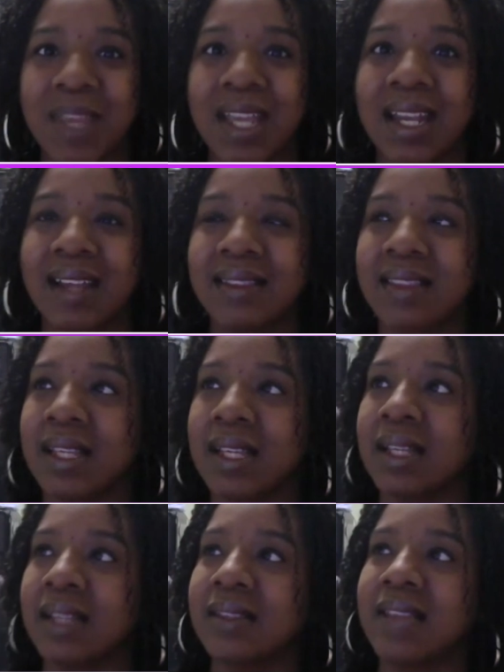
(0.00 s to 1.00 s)
And I
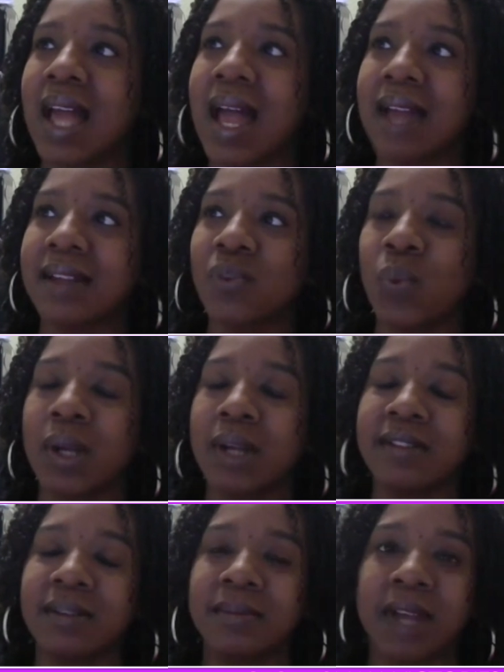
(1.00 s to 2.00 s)
think that's where
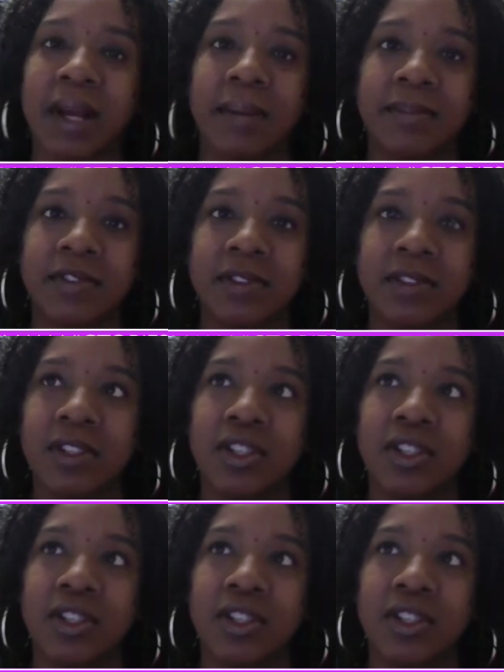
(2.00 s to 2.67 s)
sometimes,